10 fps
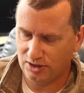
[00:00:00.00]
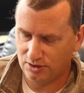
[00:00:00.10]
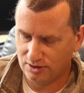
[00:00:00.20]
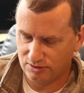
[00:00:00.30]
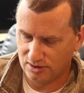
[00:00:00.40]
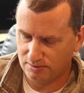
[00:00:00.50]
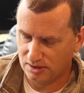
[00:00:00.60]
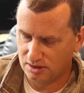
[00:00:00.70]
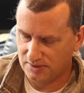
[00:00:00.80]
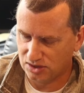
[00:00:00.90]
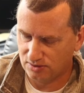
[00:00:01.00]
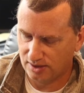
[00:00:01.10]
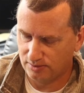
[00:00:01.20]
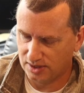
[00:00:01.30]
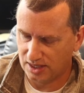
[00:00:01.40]
You don't have to mess around
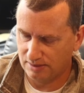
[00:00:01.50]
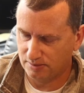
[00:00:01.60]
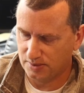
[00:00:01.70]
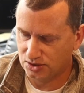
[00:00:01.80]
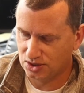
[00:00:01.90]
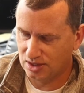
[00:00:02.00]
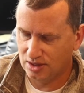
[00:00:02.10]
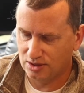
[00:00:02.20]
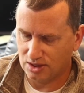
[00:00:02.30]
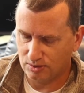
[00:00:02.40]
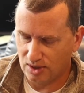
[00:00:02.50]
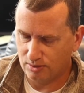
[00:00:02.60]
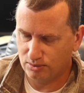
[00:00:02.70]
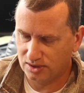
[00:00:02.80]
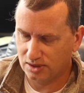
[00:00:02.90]
with the camera much. So I
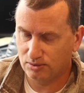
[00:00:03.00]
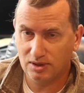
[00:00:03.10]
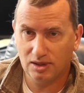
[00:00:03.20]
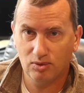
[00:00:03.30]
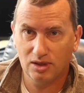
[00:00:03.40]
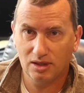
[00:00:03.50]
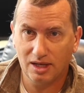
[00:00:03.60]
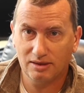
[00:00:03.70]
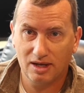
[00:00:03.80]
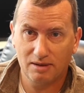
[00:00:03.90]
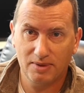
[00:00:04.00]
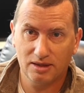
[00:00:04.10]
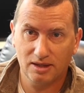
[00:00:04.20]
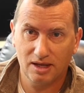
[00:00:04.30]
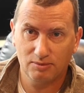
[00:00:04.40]
really, really, really like that about
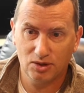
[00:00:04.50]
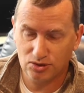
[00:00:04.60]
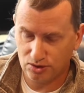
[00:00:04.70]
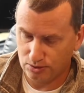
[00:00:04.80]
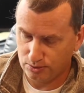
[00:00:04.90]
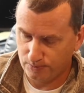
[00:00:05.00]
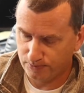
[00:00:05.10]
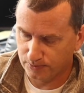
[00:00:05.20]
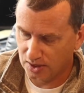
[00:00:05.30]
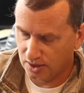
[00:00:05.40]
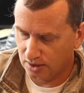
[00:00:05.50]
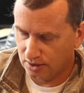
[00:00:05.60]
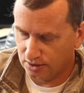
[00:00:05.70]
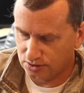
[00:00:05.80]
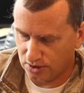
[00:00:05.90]
the camera too.
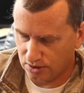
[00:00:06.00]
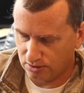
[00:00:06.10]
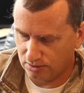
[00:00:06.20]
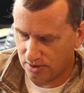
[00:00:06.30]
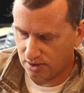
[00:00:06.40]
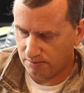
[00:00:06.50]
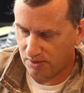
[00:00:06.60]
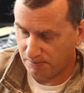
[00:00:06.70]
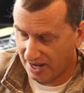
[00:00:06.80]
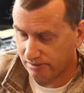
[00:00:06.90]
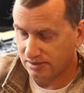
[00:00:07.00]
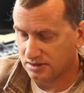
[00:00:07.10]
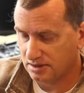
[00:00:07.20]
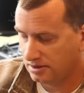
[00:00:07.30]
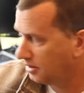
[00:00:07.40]
So the
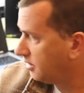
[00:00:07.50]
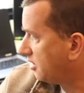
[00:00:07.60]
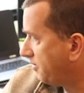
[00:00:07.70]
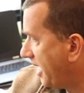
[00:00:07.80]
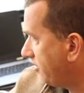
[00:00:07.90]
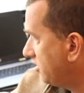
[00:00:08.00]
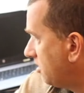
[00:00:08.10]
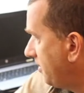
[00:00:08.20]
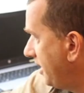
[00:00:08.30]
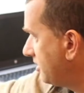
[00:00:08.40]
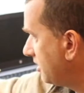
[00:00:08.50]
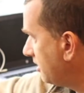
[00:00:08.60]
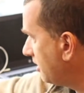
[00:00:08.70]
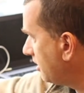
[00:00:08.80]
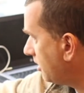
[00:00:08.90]
batteries. The batteries are amazing.
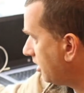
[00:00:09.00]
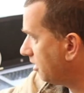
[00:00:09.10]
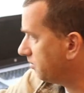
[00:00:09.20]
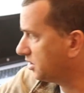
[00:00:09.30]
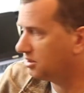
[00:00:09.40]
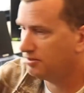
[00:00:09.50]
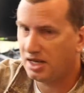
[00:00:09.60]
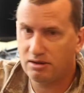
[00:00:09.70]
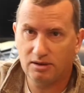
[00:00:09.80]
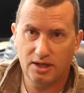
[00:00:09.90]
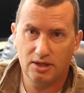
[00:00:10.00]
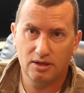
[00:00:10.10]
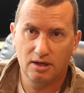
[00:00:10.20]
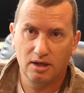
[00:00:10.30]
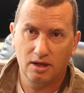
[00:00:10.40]
This is a battery right here.